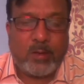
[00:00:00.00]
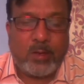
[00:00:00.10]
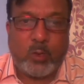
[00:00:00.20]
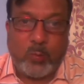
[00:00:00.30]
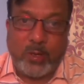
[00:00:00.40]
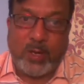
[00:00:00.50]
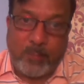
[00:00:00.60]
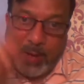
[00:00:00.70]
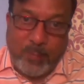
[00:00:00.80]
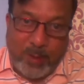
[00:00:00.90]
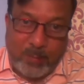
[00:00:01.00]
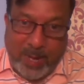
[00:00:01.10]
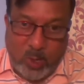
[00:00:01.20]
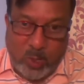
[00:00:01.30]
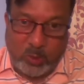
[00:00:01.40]
You put a paper
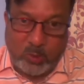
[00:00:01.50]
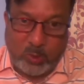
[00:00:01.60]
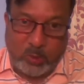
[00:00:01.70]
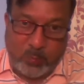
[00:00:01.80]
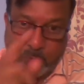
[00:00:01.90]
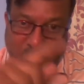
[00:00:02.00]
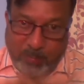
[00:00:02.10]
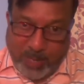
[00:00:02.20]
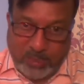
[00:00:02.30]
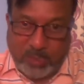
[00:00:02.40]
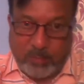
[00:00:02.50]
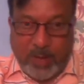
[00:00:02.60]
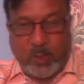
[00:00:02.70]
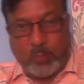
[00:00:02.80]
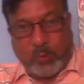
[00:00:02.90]
bag also, you put a plastic
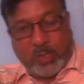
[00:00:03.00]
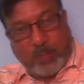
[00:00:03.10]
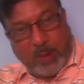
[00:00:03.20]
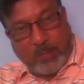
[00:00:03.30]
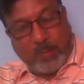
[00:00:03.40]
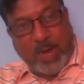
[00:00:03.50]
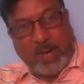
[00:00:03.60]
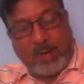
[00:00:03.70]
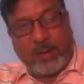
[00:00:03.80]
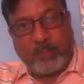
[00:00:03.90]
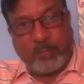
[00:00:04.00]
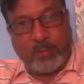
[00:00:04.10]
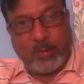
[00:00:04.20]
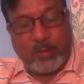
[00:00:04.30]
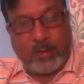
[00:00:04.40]
bag, you put a paper bag,
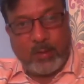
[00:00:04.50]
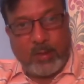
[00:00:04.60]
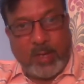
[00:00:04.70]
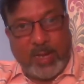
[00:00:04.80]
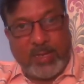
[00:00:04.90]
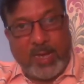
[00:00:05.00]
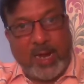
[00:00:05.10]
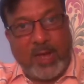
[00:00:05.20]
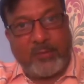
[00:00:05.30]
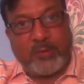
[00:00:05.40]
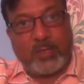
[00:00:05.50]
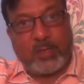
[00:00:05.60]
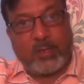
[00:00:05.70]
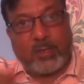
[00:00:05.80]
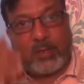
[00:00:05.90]
and then
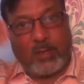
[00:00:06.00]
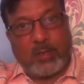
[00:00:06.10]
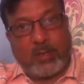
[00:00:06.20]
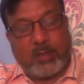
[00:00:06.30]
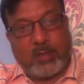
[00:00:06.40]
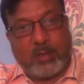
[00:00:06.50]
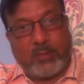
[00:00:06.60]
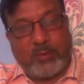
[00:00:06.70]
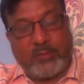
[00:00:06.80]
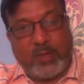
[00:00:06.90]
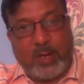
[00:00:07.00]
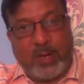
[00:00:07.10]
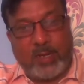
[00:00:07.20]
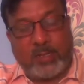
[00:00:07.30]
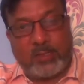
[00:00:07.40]
after 15
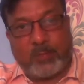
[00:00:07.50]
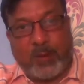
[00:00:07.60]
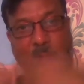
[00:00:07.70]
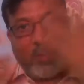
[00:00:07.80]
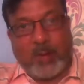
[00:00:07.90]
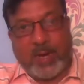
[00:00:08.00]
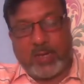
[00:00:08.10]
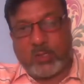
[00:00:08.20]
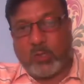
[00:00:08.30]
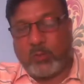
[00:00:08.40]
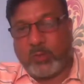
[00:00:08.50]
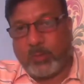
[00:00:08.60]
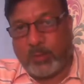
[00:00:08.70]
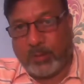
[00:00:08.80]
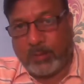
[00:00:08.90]
days, the paper bag is not
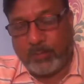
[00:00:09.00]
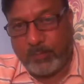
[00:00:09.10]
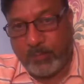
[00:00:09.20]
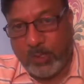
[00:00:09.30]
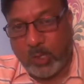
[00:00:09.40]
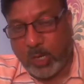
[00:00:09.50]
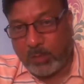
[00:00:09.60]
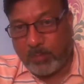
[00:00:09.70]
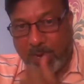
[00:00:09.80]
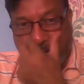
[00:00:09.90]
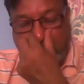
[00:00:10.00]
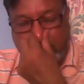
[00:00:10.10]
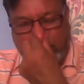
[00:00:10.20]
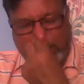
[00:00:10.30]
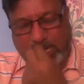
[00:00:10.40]
visible. The cloth bag
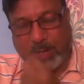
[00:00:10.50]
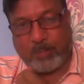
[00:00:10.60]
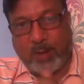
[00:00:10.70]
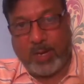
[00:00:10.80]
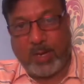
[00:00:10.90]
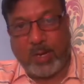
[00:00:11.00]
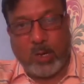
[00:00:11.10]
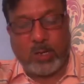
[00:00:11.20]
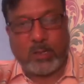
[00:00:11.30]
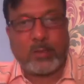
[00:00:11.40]
has completely got